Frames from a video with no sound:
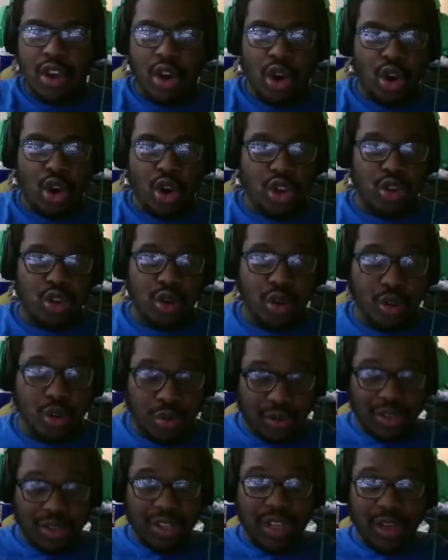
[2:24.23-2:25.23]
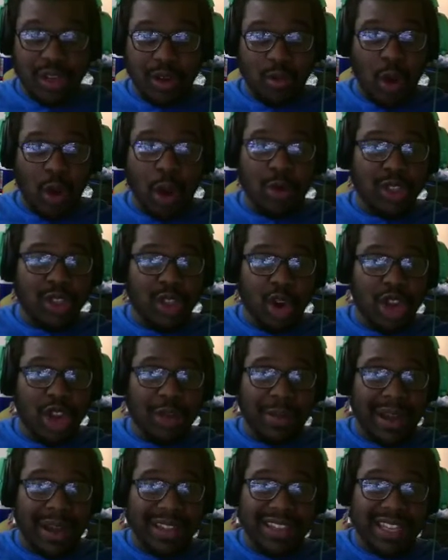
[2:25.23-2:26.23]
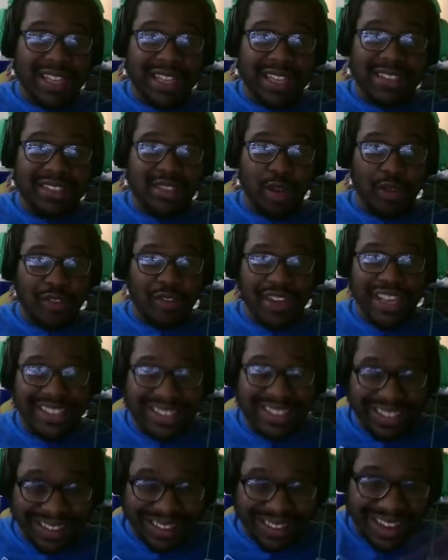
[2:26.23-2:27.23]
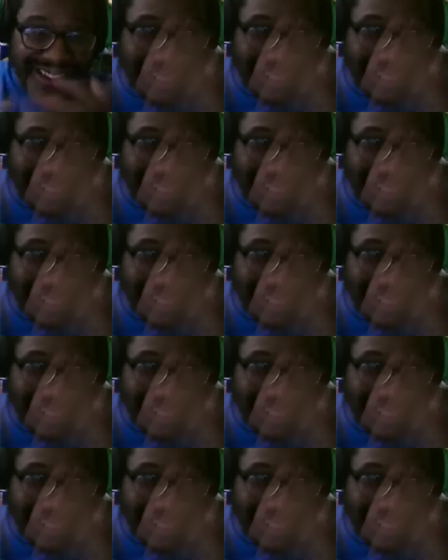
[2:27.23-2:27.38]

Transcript: Also, while we're talking about links, don't forget to like,